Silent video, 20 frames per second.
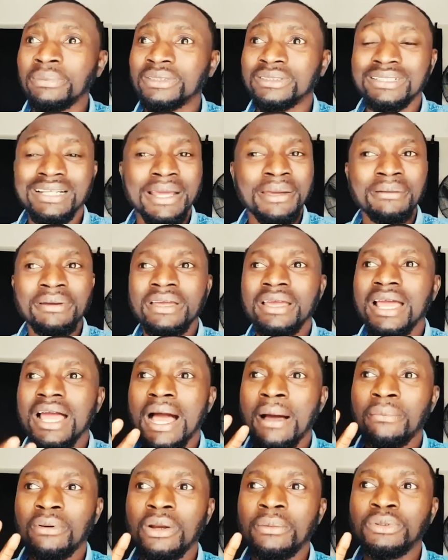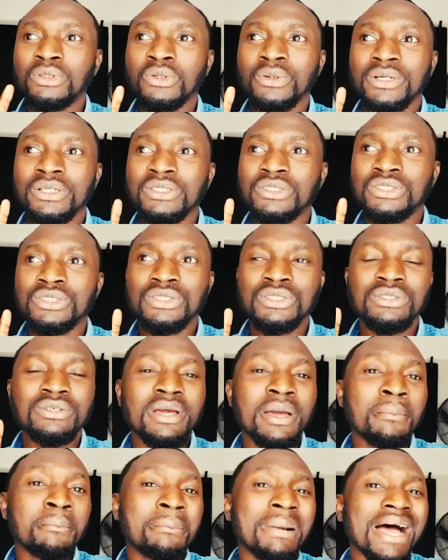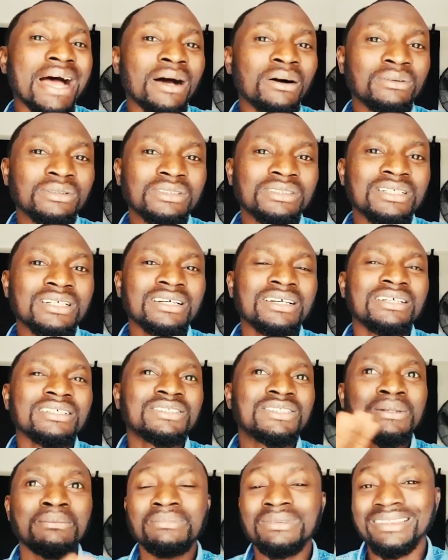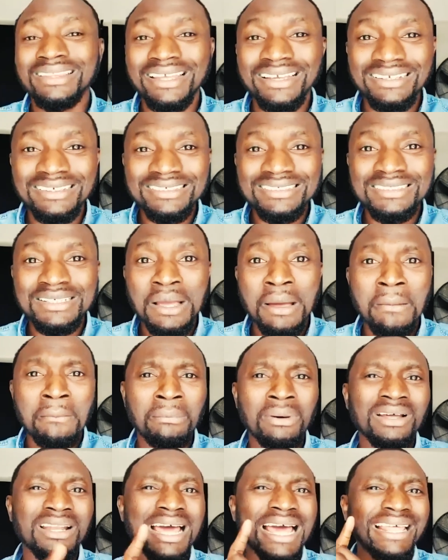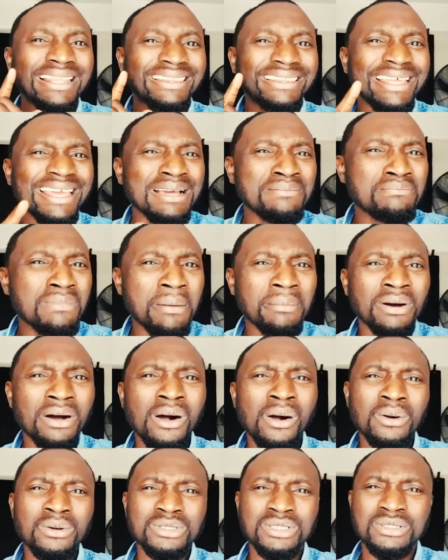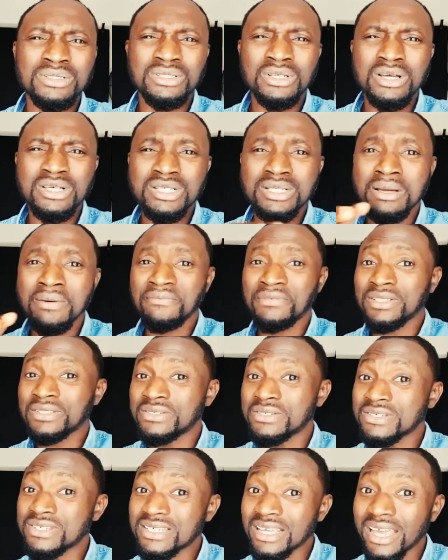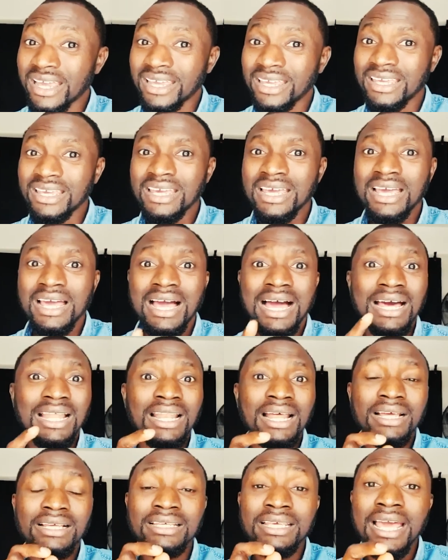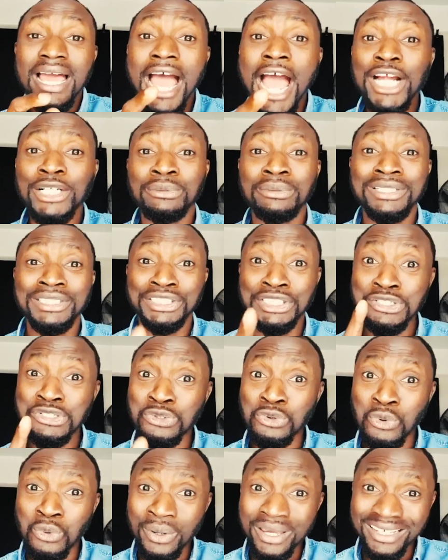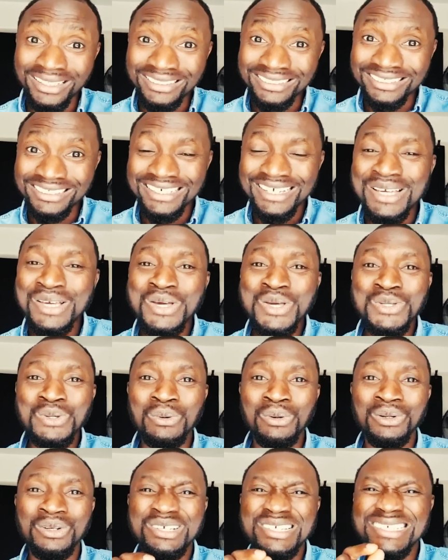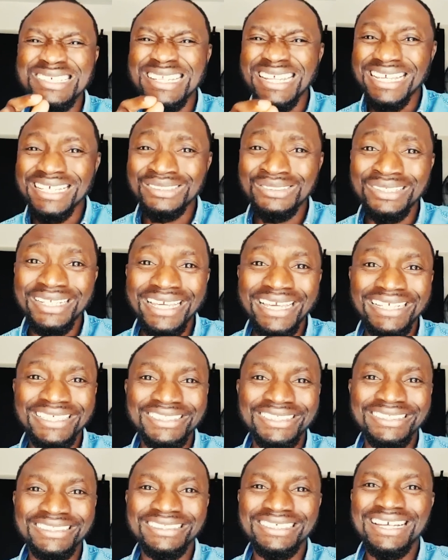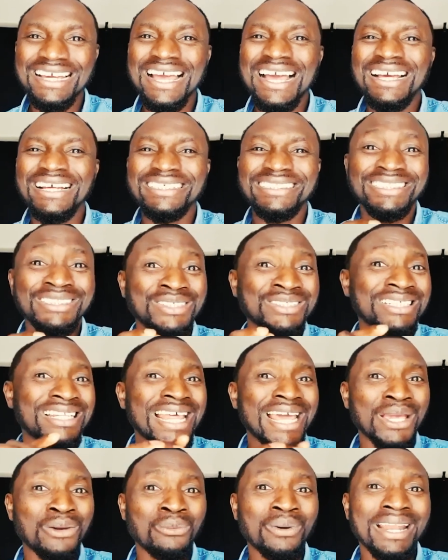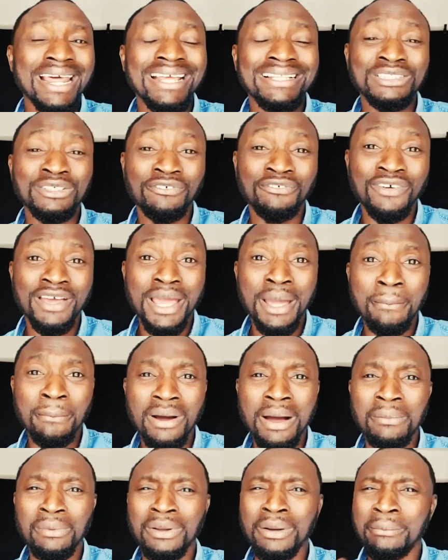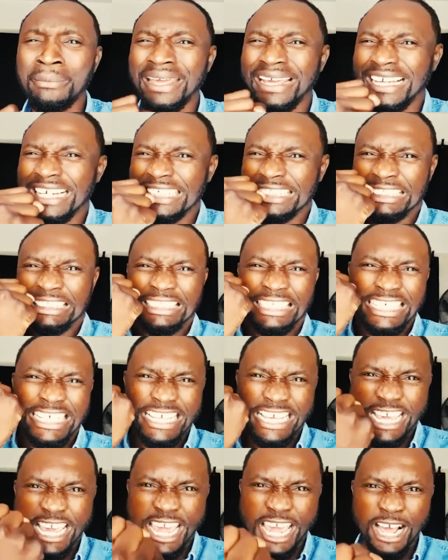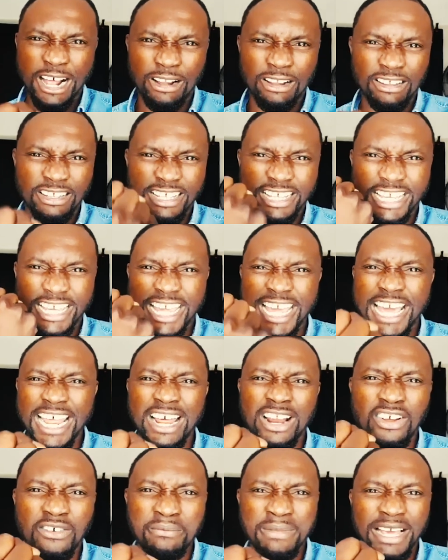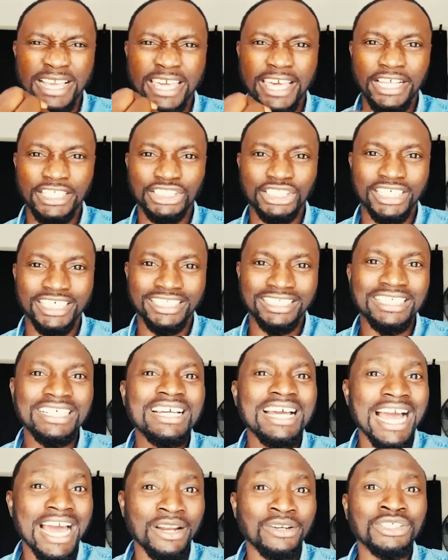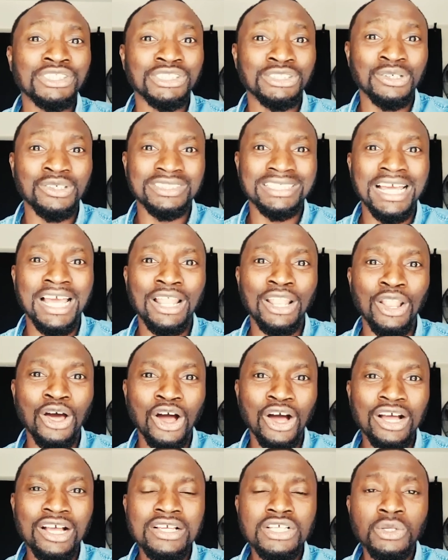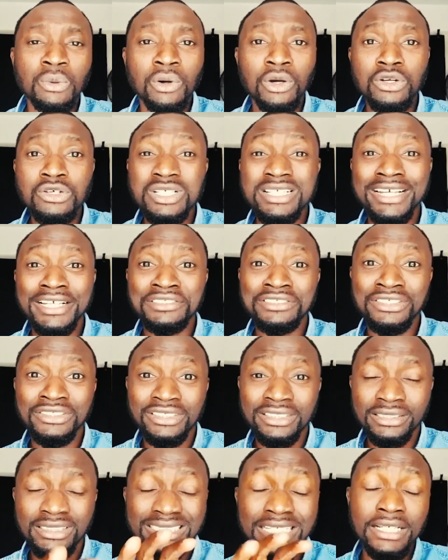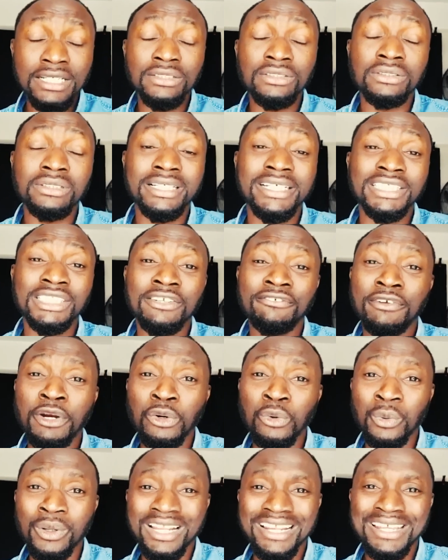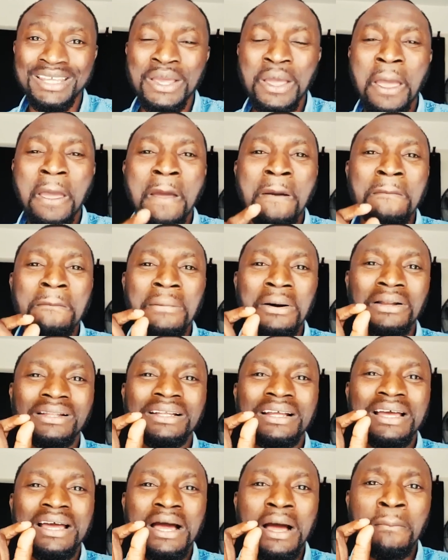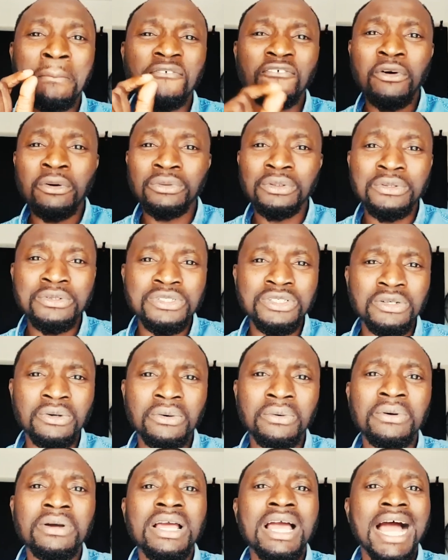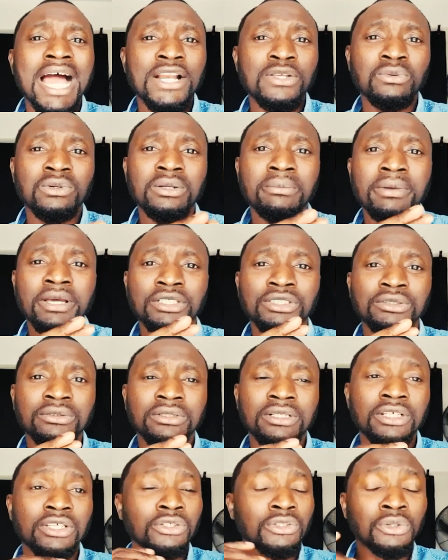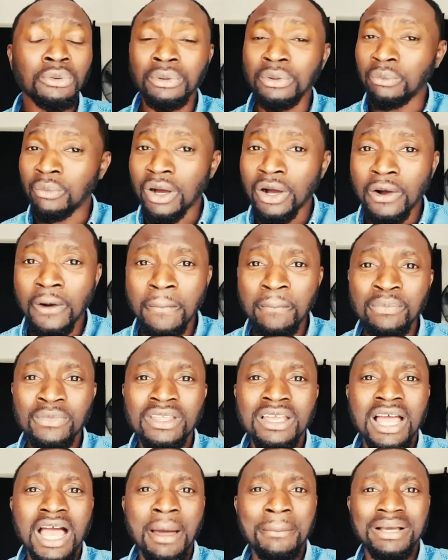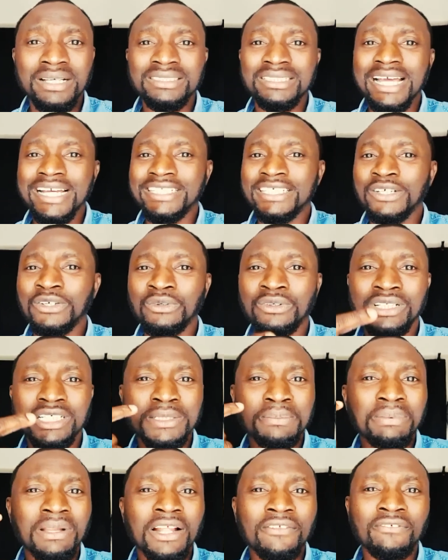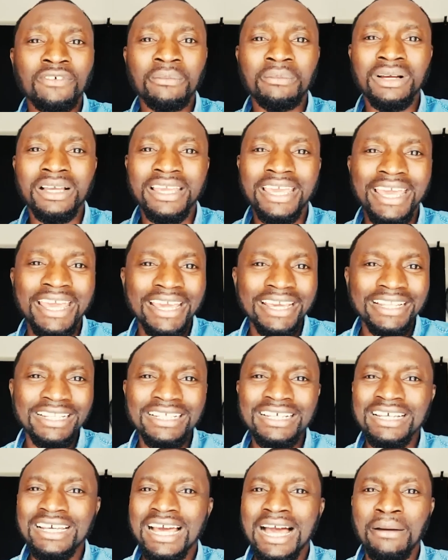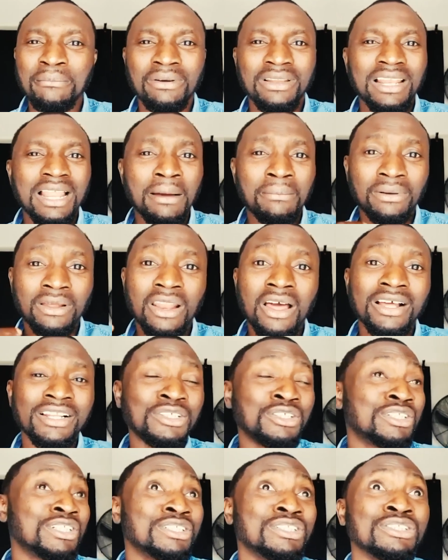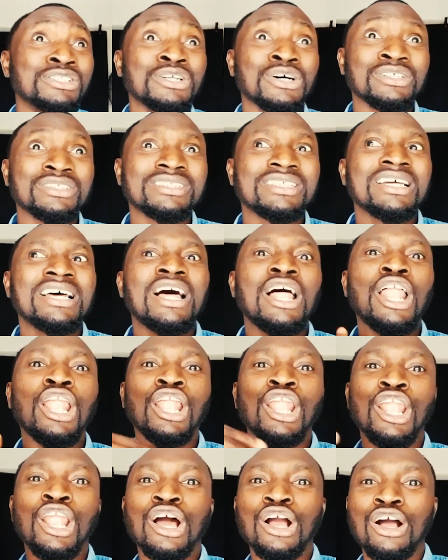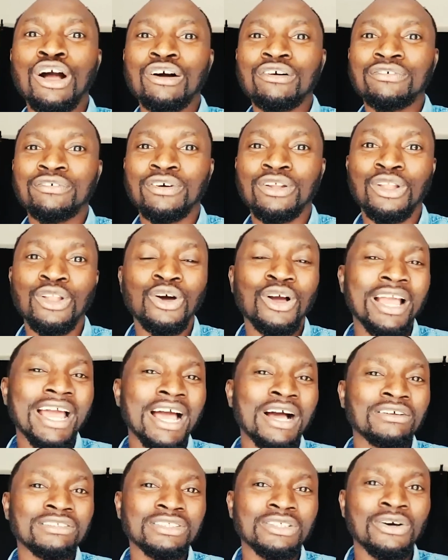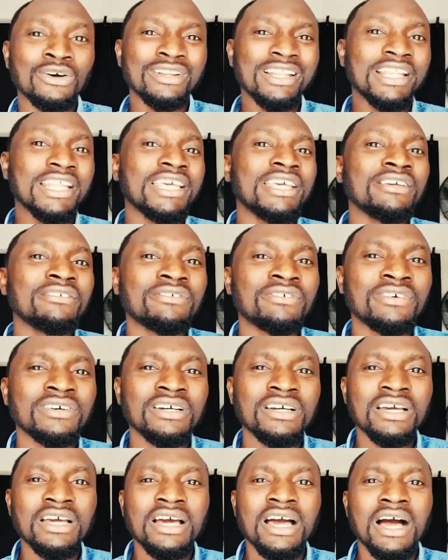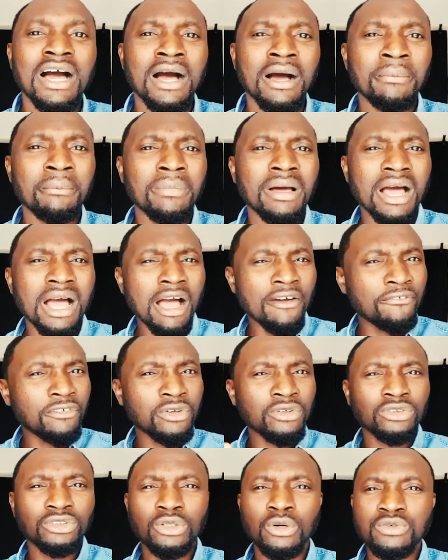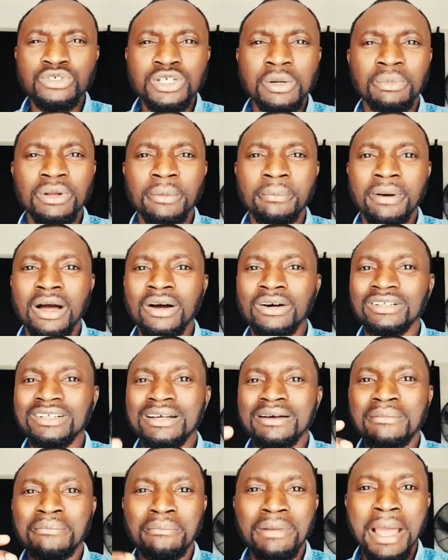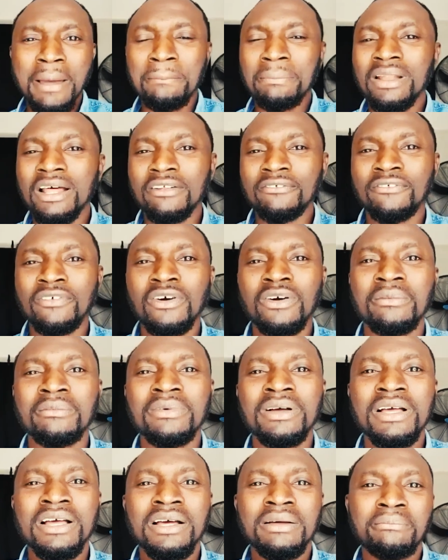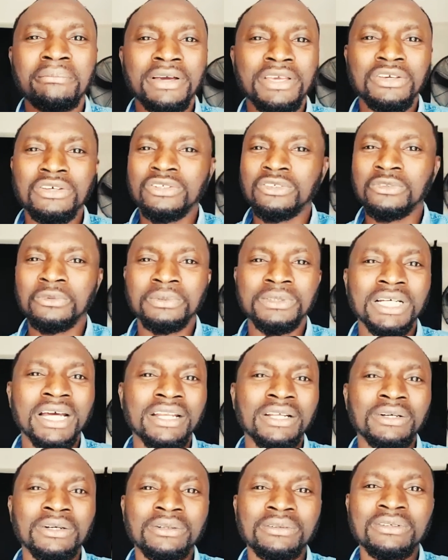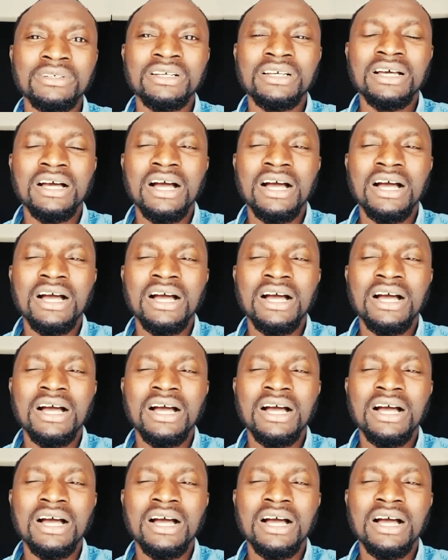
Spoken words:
Today I'm gonna be talking to you about some things, but I think Mama also has got something to say, and yeah, actually she's cooking, so we're gonna sneak into the kitchen. She doesn't like it when I interfere, but I'm gonna make her yell, get out of my kitchen. I know she does that a lot. So we're gonna sneak into the kitchen very quickly, but before we do so, I just want to make sure that you're doing well. I'm excited you're on this platform again. I'm glad you did not log off or log out or leave. Have you told someone about my platform, my YouTube channel?